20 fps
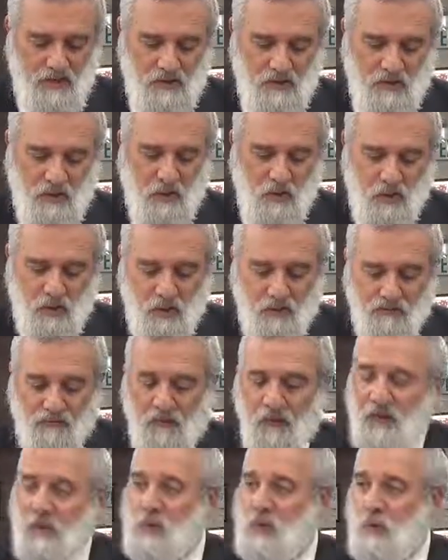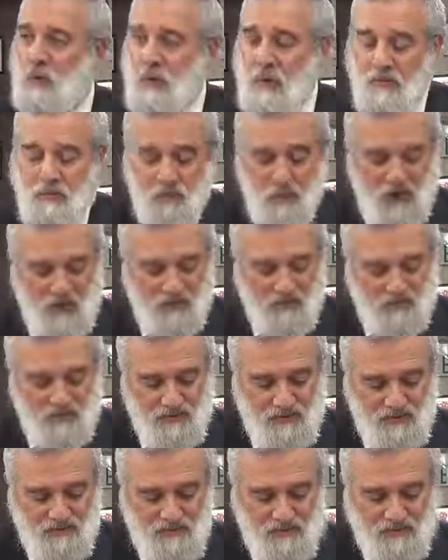So in order for us to be
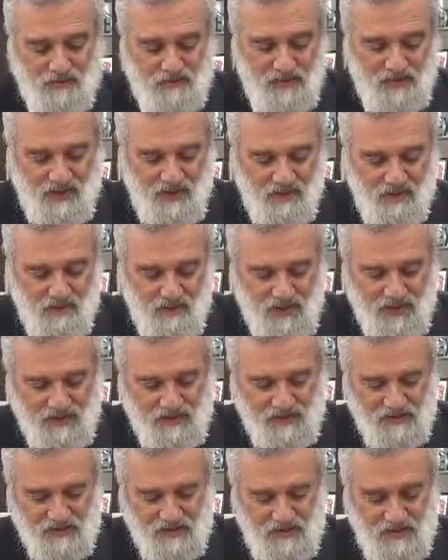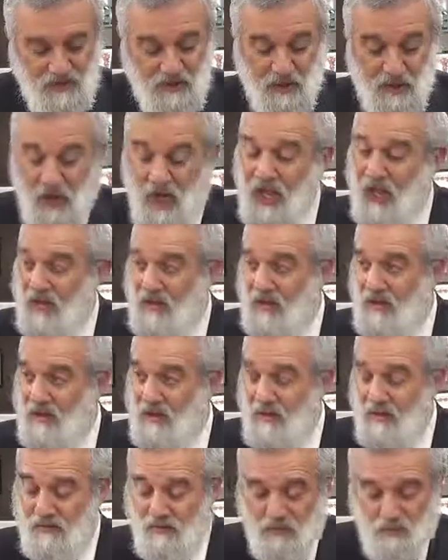proud, David HaMelech reminds us, Ashrei,
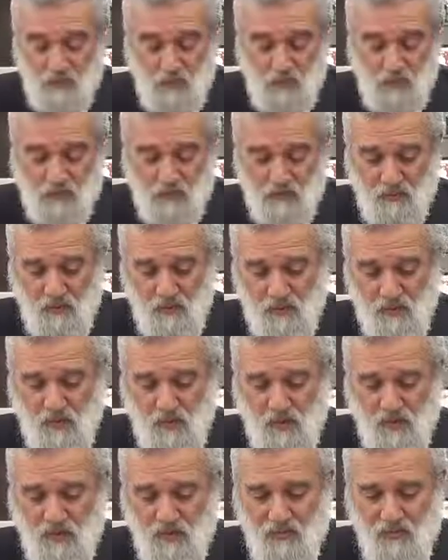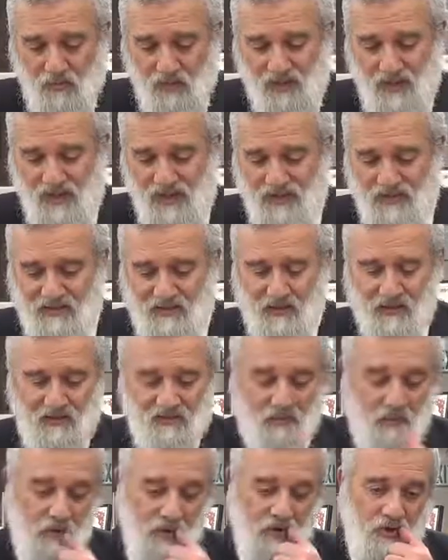we are really indeed
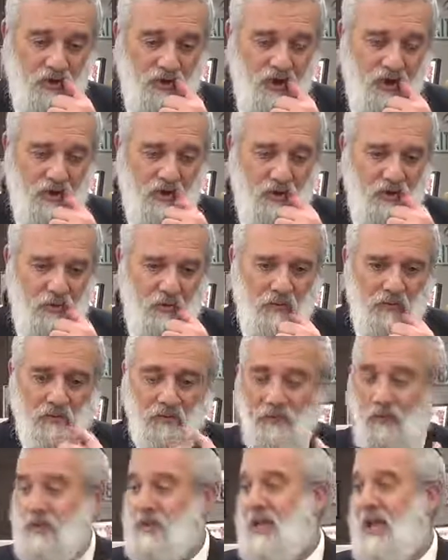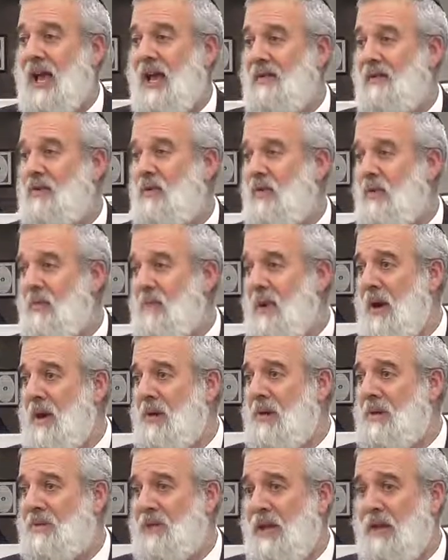fortunate. Does he have to
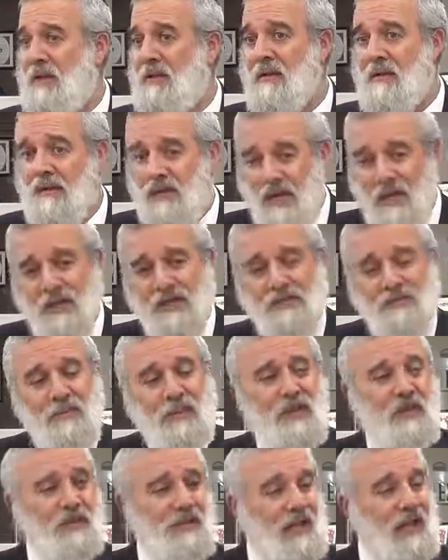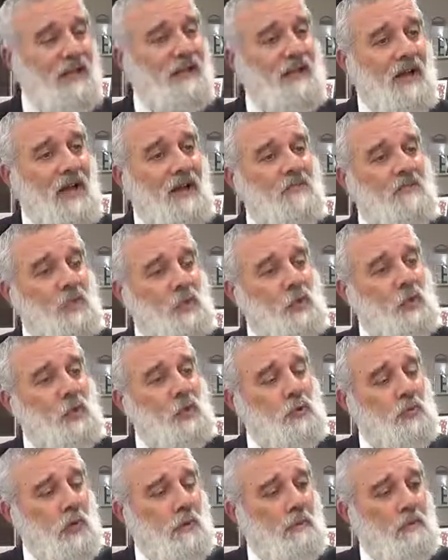remind us that? Yes, because at times the
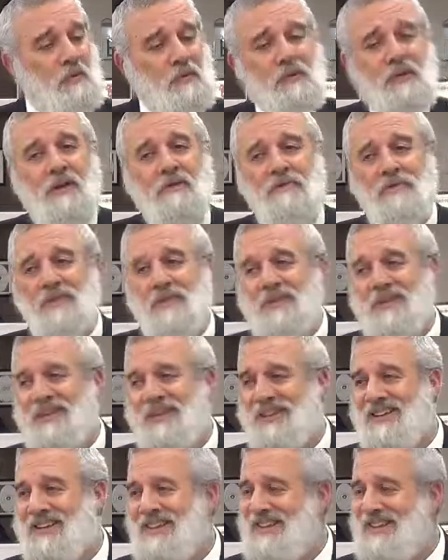Jewish people suffered.